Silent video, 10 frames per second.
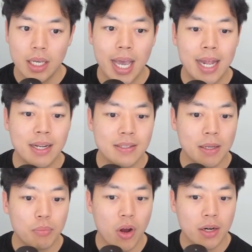and it is a
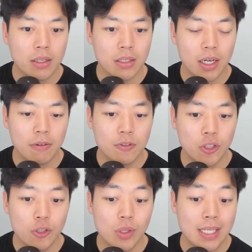product of
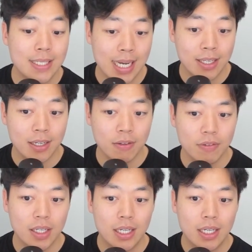2 consecutive,